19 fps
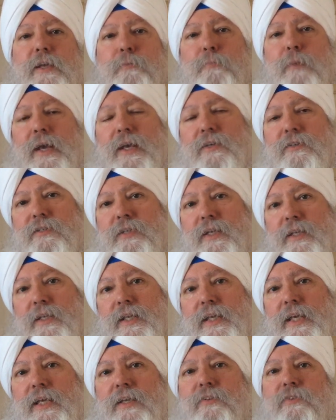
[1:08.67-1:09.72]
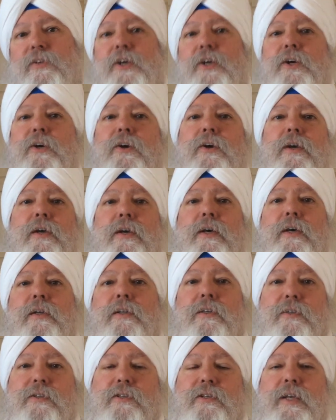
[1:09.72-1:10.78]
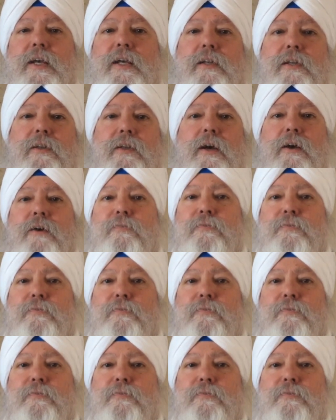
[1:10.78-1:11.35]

It makes it easier to sit